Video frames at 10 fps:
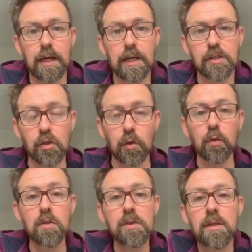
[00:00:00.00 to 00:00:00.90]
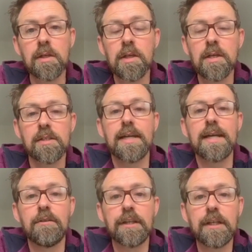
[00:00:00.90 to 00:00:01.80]
schools. So
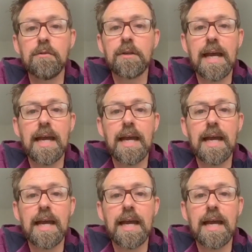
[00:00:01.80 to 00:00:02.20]
here in the UK,